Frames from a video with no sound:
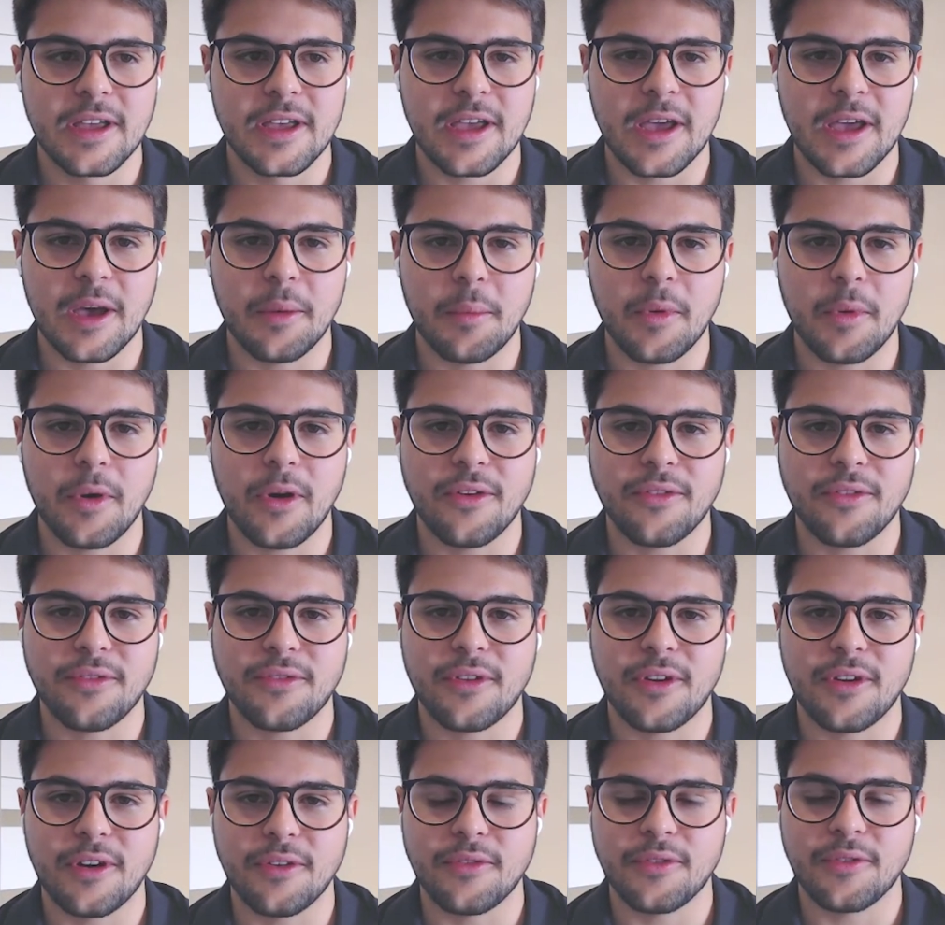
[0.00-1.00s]
couple
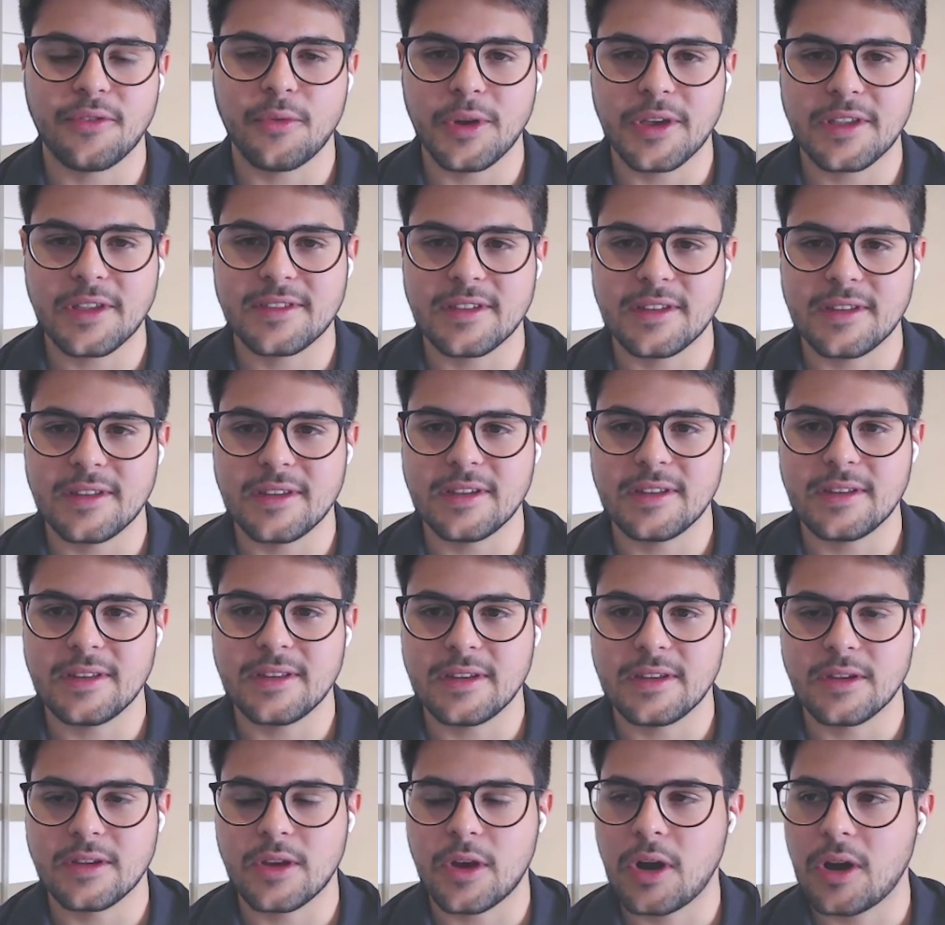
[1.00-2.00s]
of, of weeks in, in,
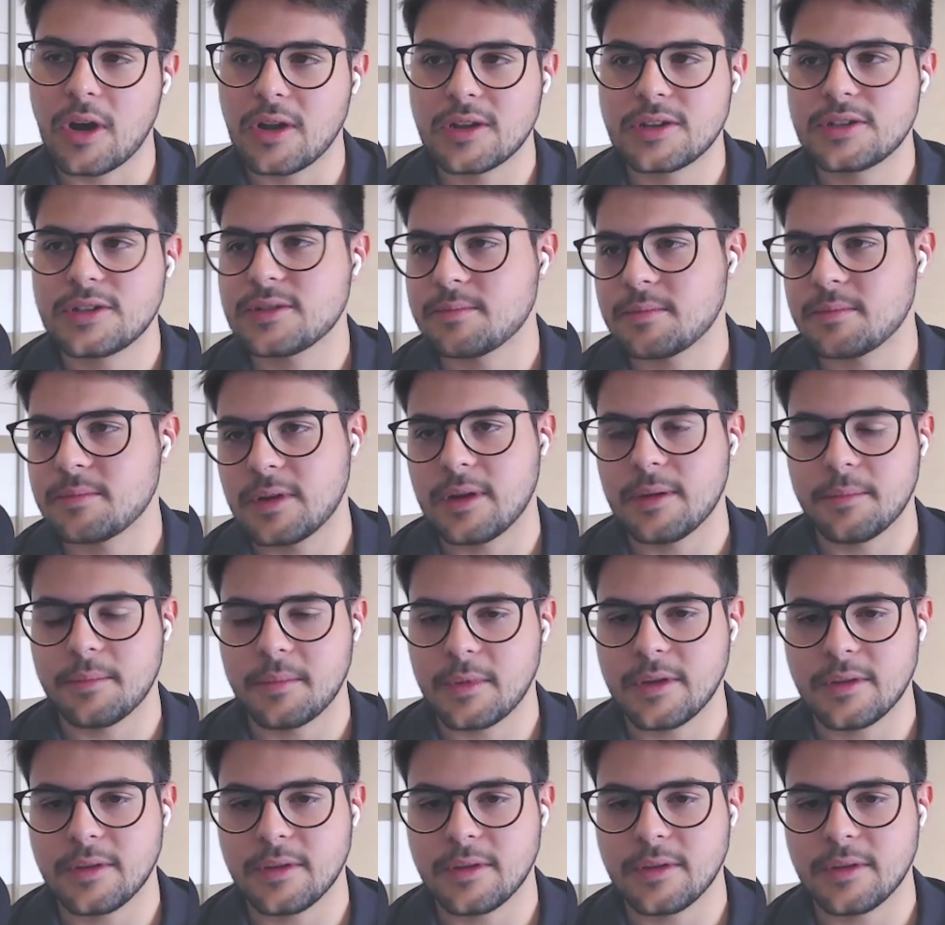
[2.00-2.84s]
in college, uh,